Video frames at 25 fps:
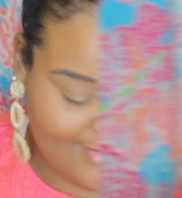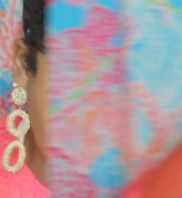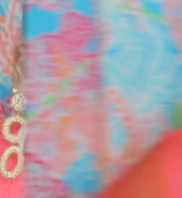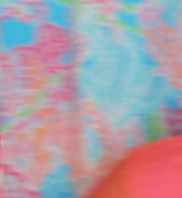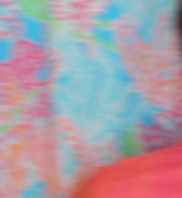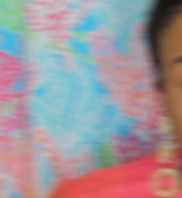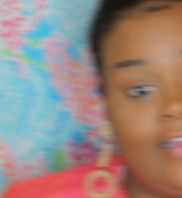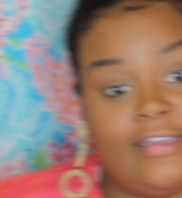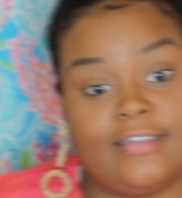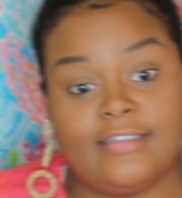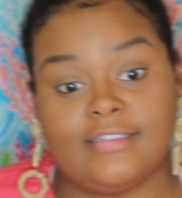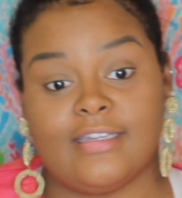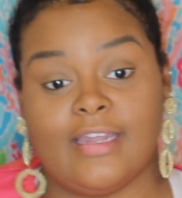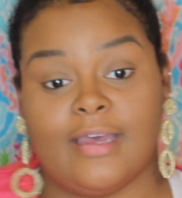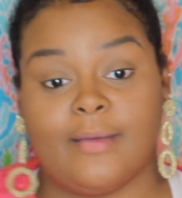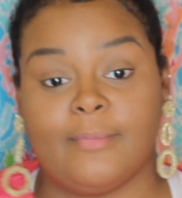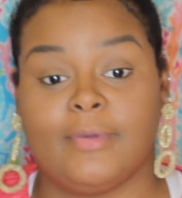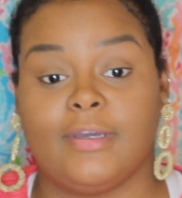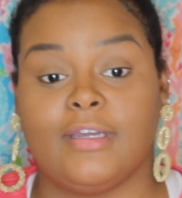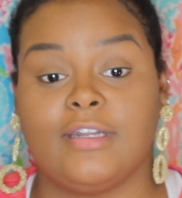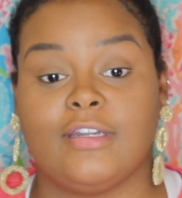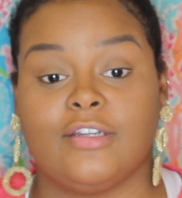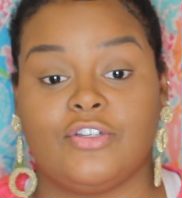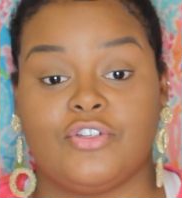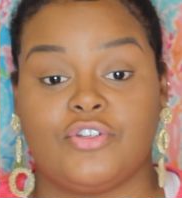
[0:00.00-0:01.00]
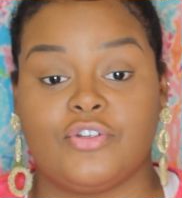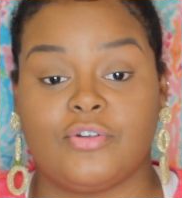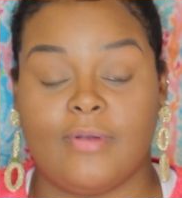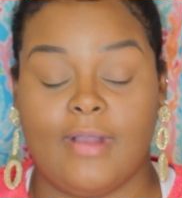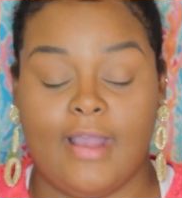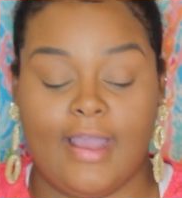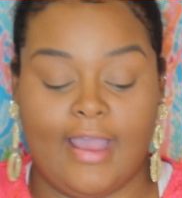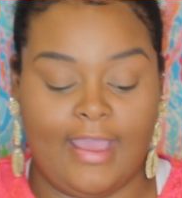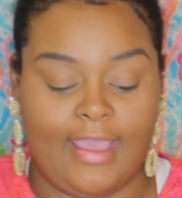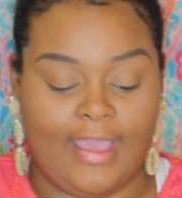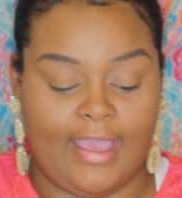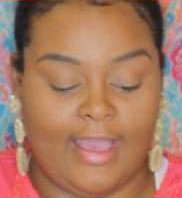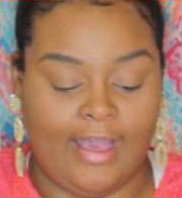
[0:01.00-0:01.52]
Next, I'm going to
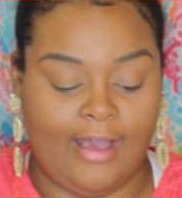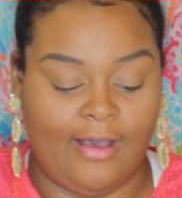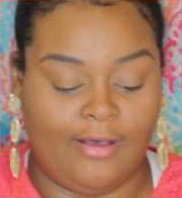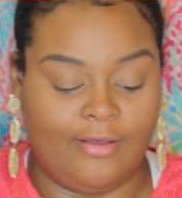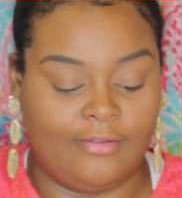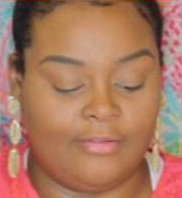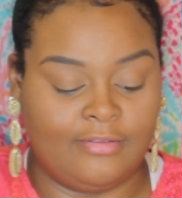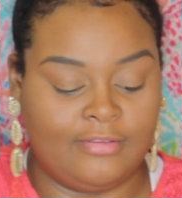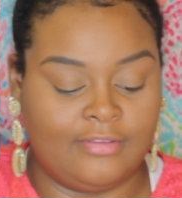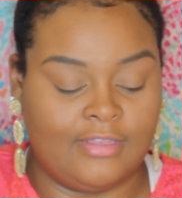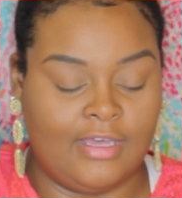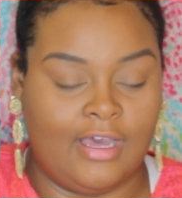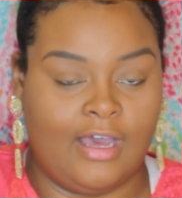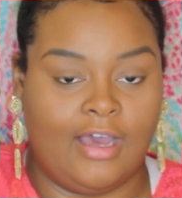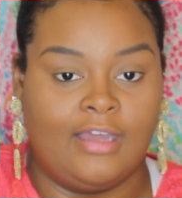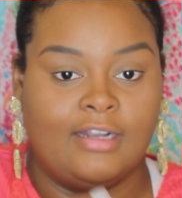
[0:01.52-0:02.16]
try out the